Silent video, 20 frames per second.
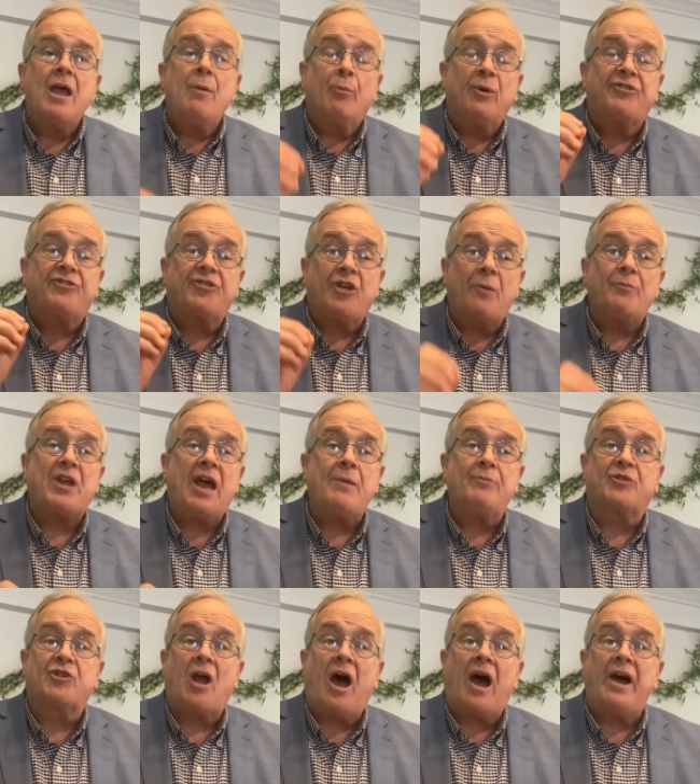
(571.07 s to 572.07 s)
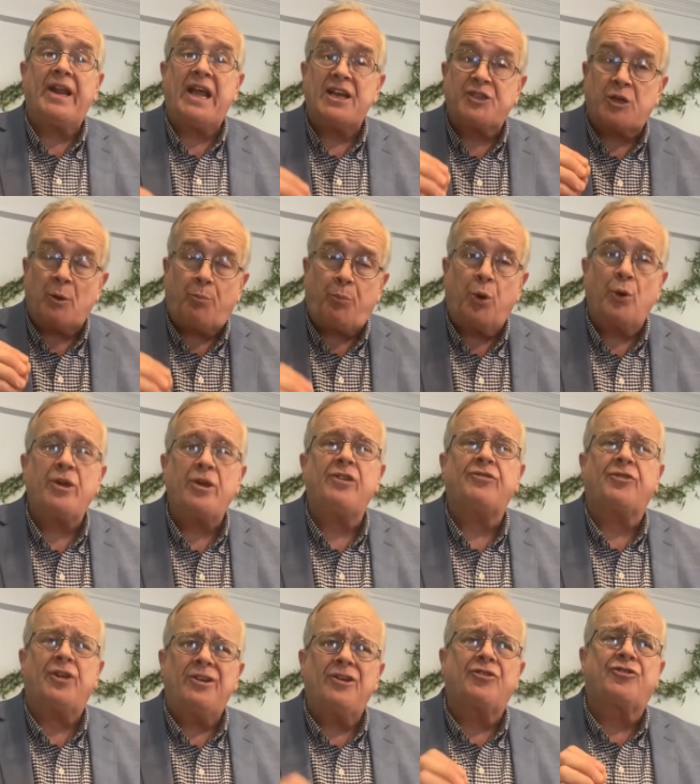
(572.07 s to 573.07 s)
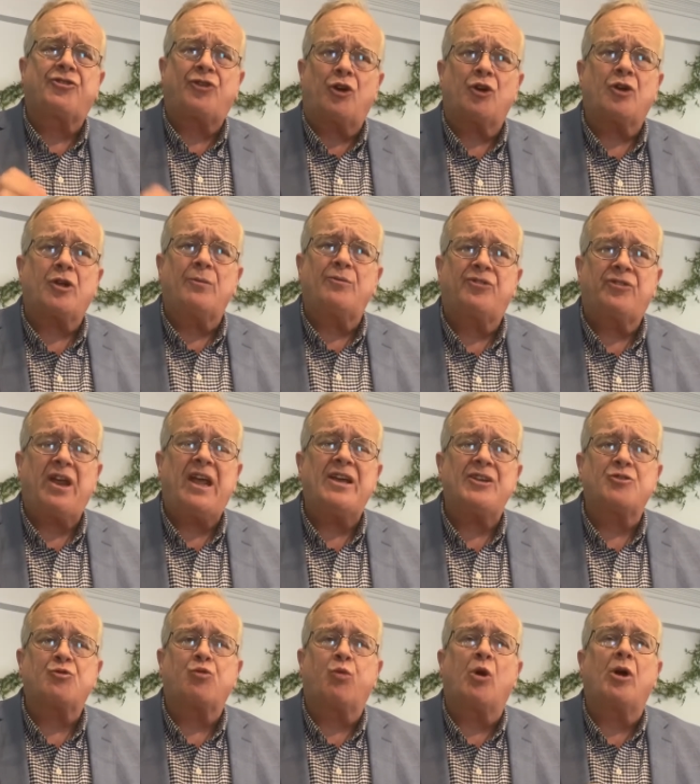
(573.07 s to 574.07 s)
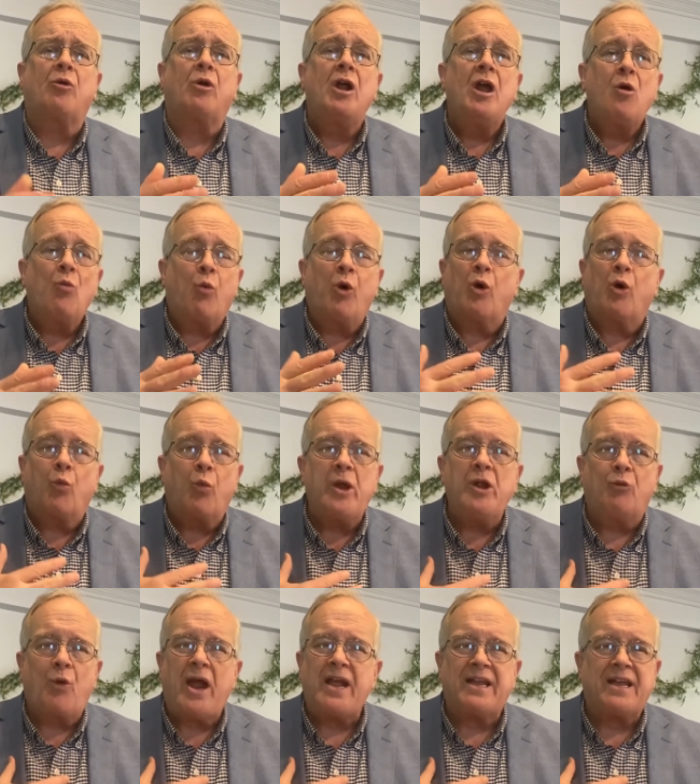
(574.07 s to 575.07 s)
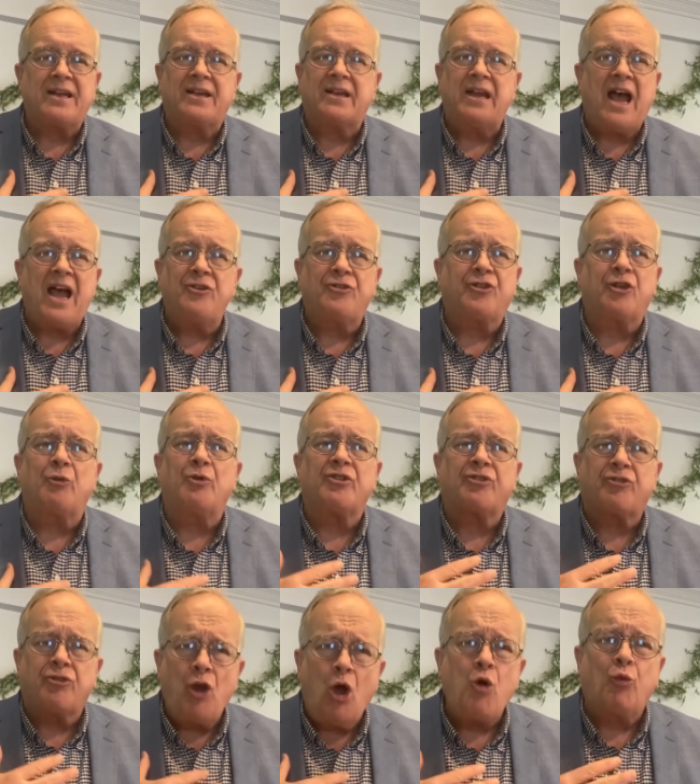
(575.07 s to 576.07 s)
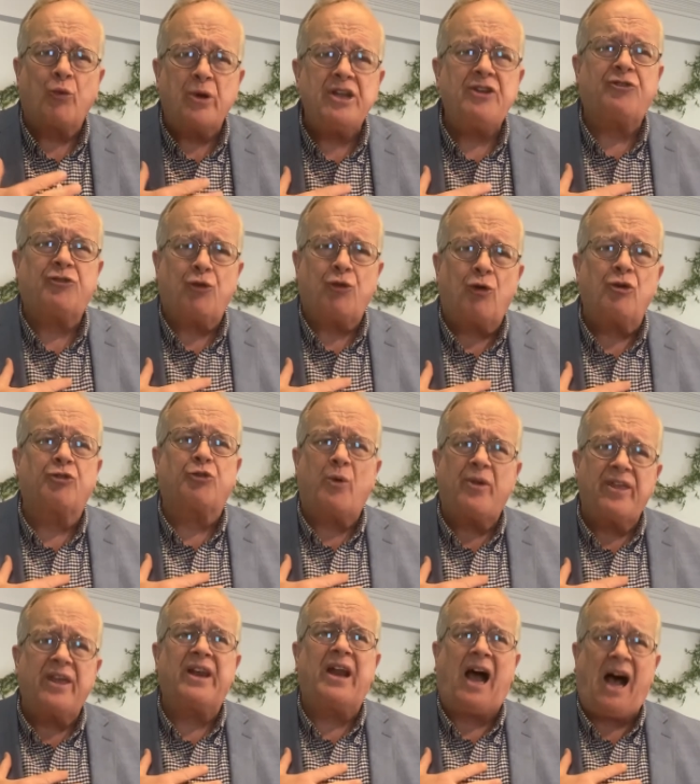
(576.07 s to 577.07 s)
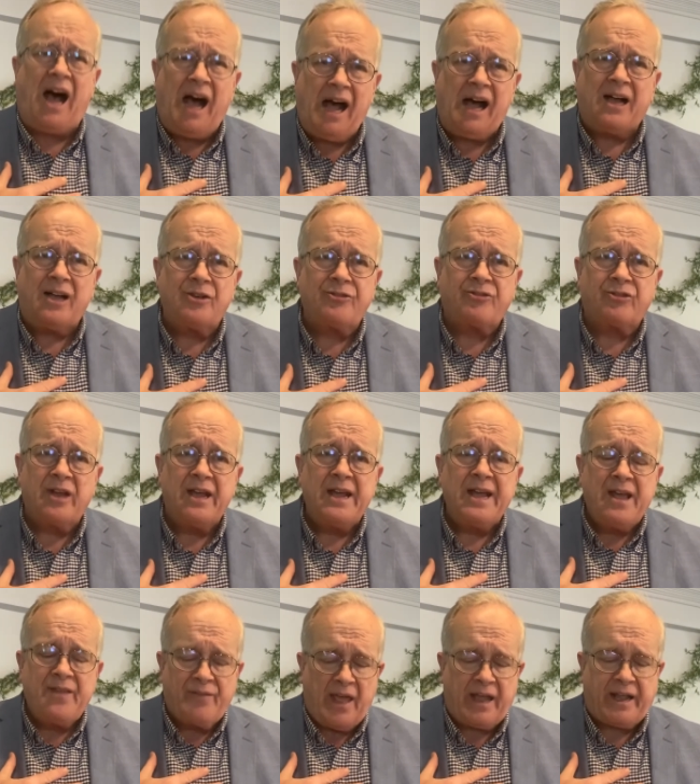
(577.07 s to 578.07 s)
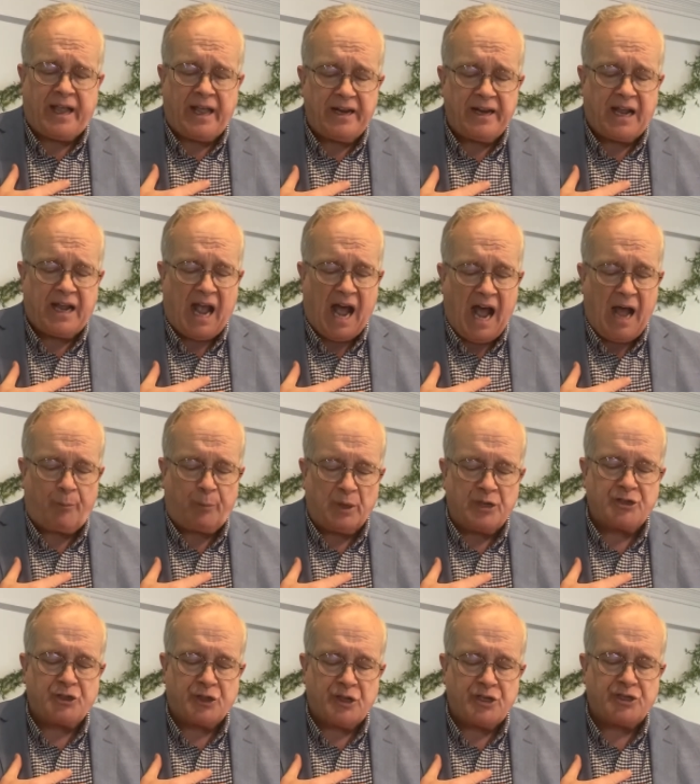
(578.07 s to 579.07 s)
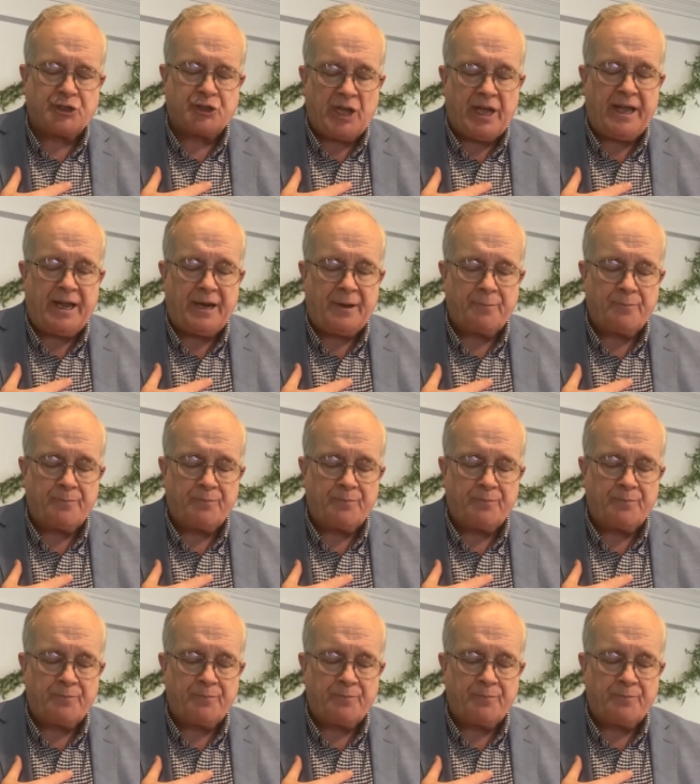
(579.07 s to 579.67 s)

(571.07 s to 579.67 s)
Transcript: But sometimes God has to put us in a circumstance where, where we recognize there is no resource within us that can accomplish this thing.